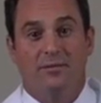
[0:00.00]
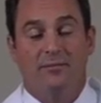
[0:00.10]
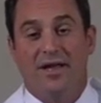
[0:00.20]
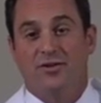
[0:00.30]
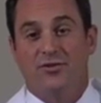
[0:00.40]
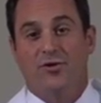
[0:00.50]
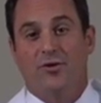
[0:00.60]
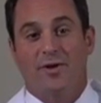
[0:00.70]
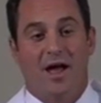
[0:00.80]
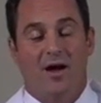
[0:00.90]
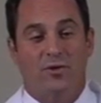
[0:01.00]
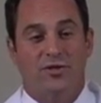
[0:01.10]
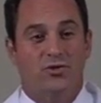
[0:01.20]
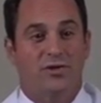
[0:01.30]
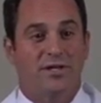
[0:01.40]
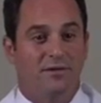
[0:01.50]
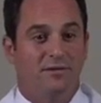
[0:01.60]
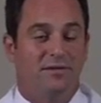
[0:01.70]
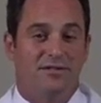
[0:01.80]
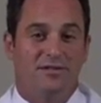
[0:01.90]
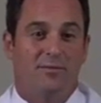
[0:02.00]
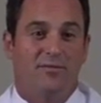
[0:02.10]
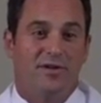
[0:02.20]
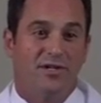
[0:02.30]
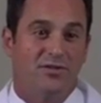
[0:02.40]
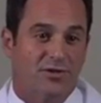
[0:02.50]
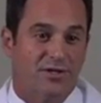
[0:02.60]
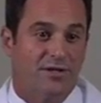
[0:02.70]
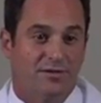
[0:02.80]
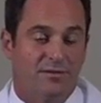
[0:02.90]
may determine how we treat these type of an injury.